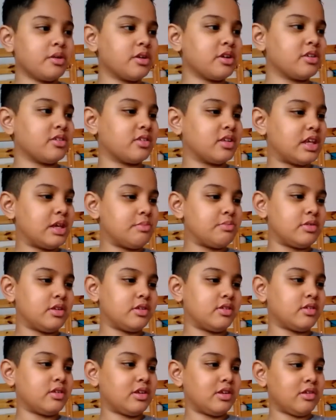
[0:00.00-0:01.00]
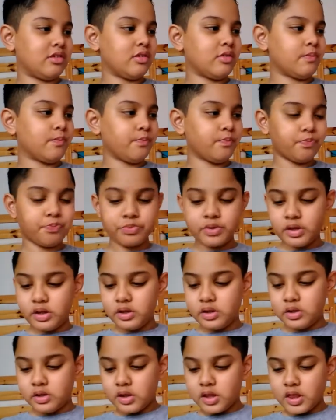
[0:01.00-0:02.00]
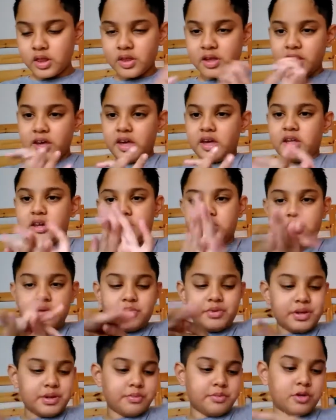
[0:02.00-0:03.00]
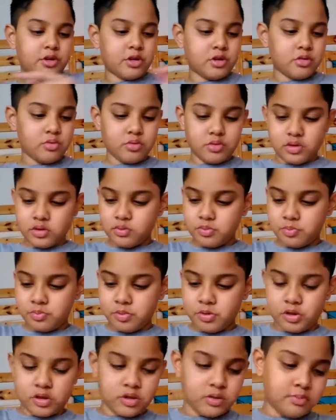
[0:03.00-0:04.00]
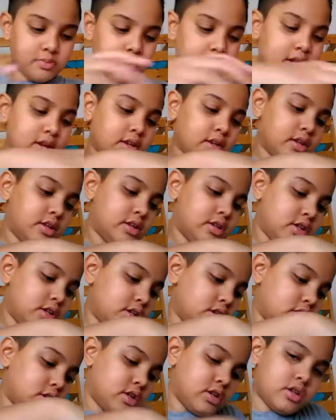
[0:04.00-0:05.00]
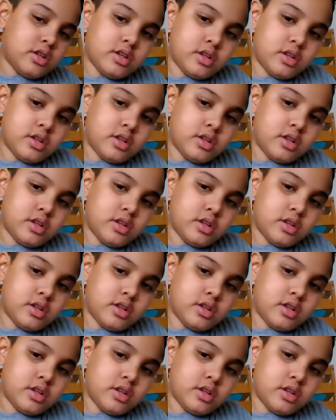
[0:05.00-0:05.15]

I'm, gonna skip this here. And now what I'm gonna do is put this back on it.